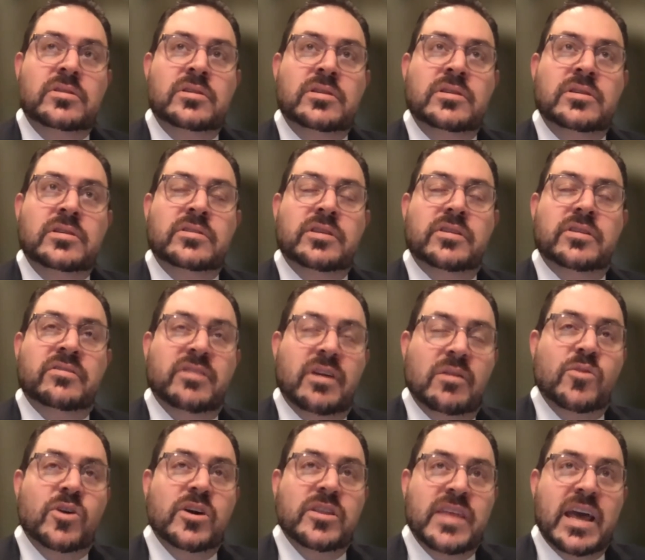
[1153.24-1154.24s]
to
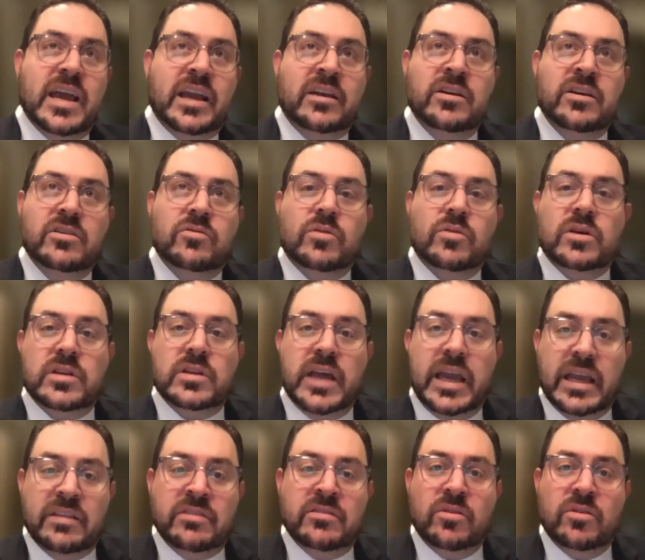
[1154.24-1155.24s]
someone that could
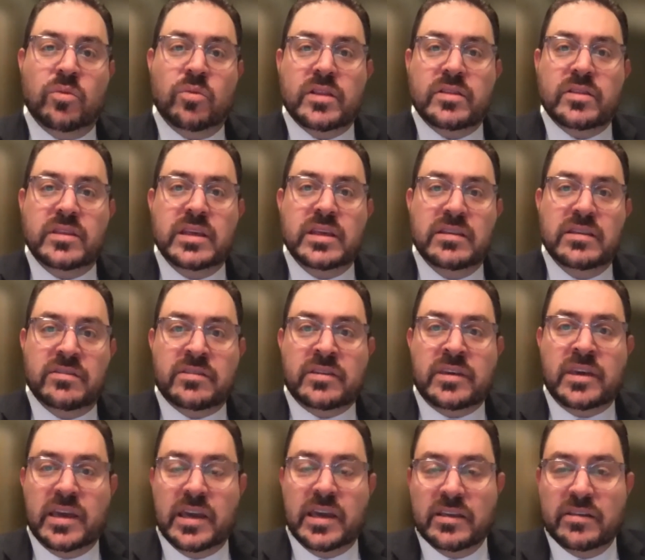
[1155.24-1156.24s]
relate to what these
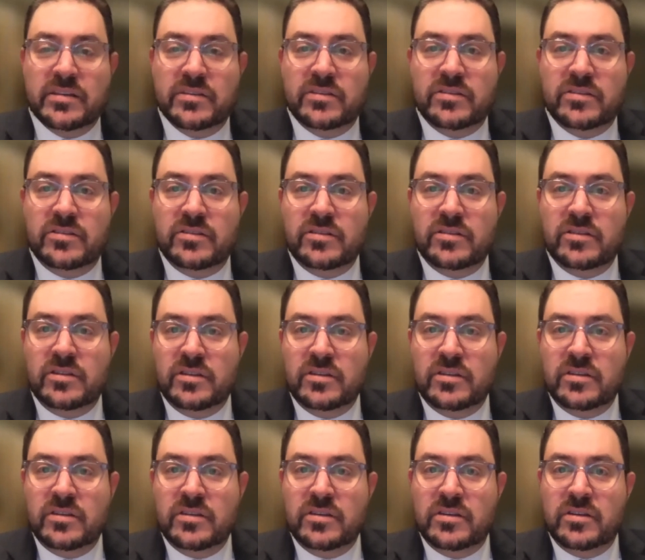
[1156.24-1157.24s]
kids
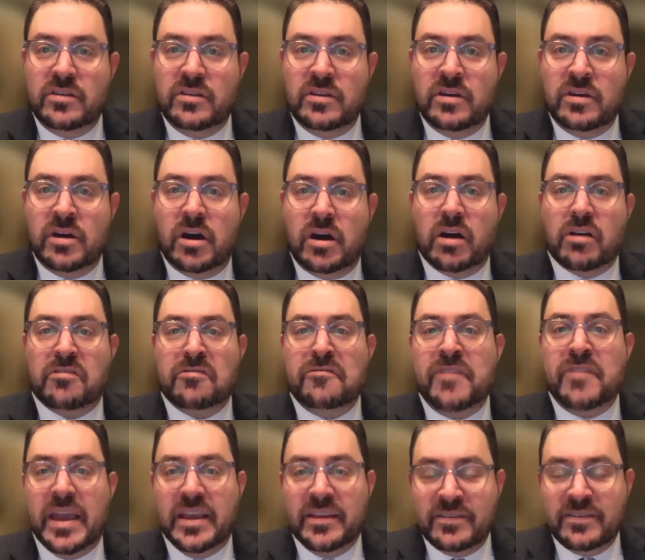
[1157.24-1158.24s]
are
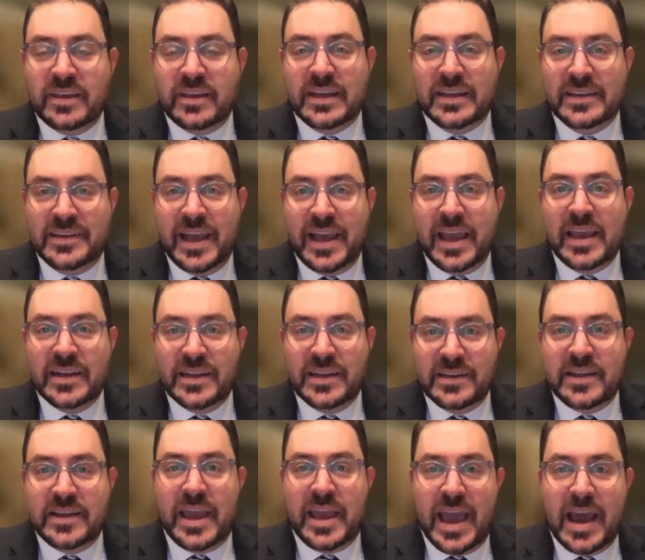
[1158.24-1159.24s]
facing day in and
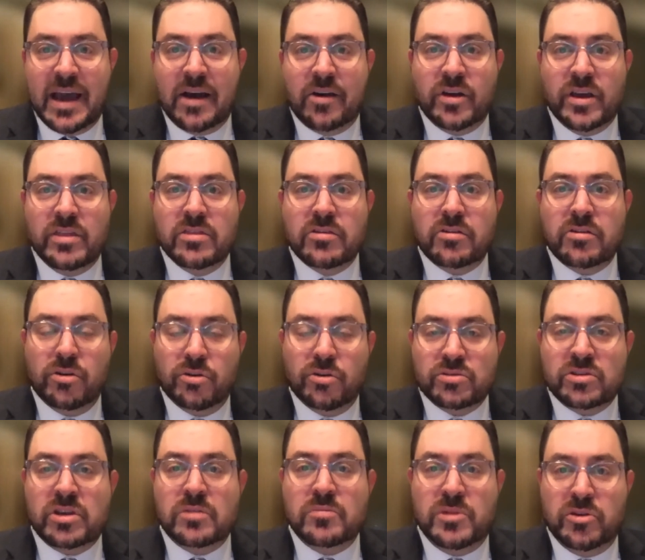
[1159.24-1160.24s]
day out in their own
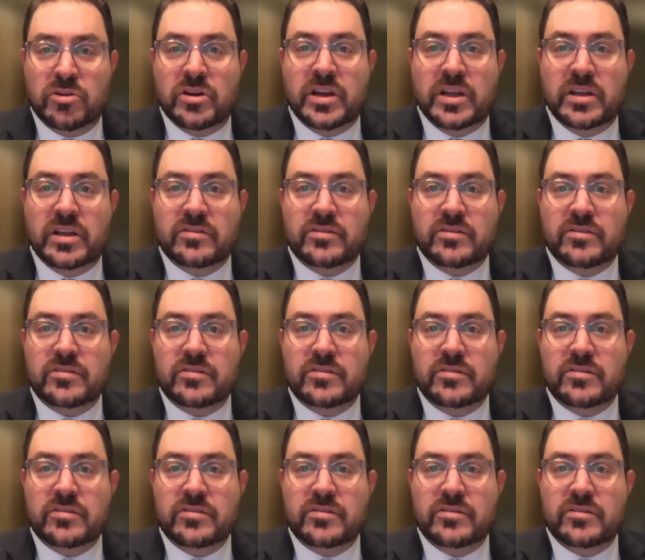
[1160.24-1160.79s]
communities.